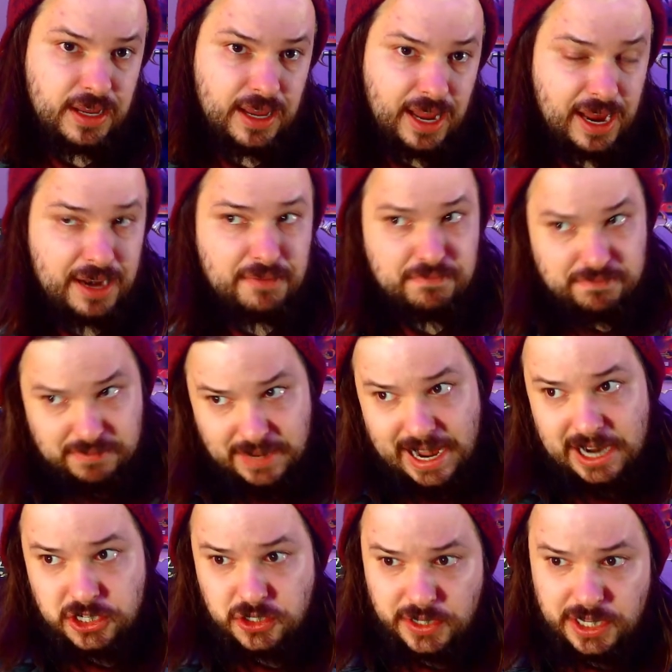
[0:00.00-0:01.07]
And
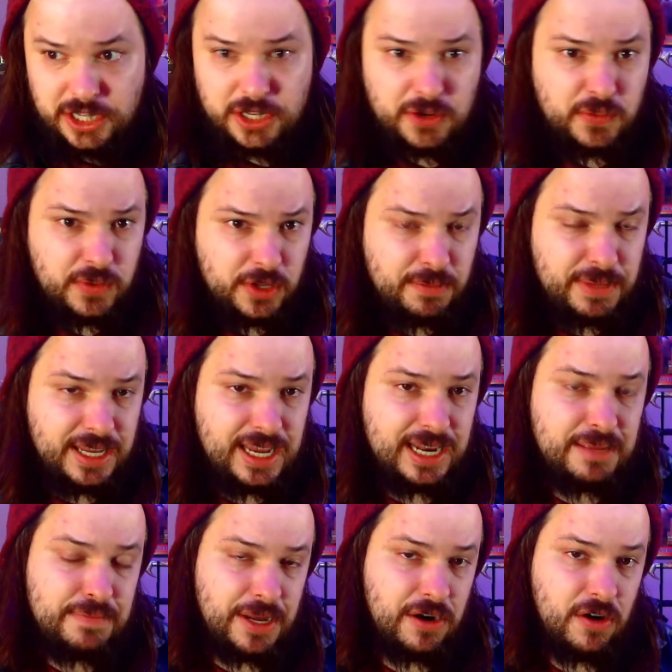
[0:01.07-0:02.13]
naturally, you will be
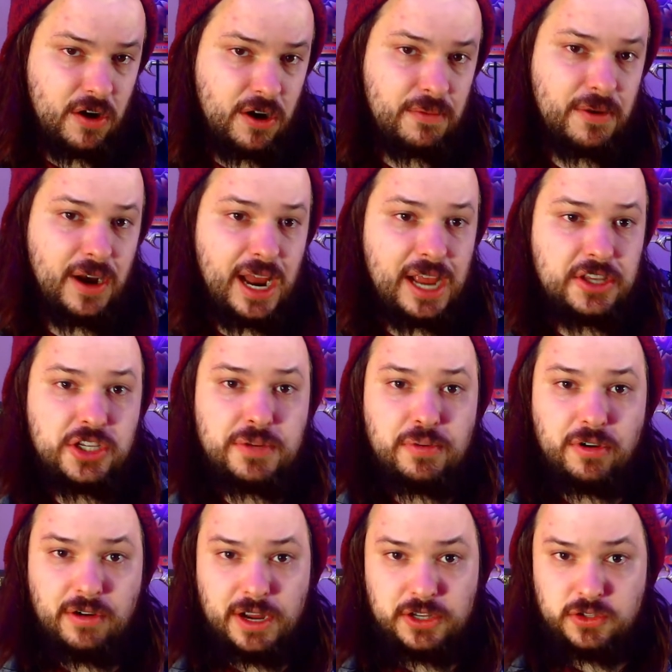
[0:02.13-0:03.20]
getting better armor as you
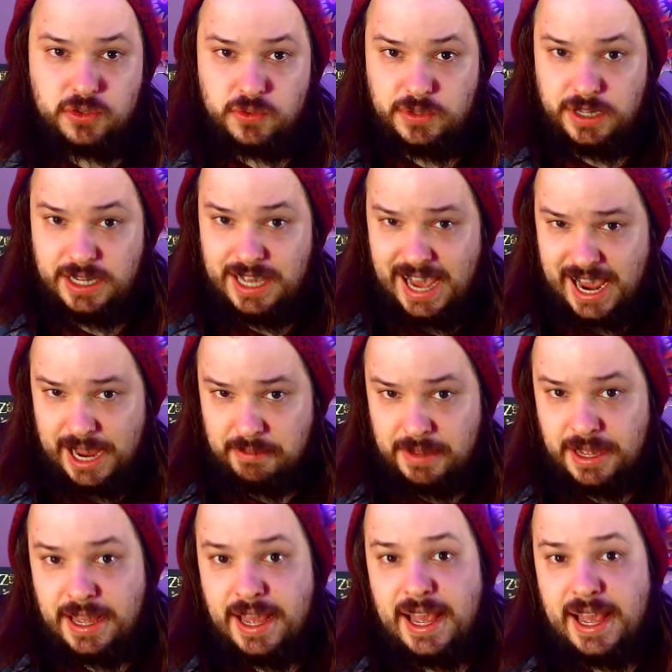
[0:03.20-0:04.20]
progress through the game.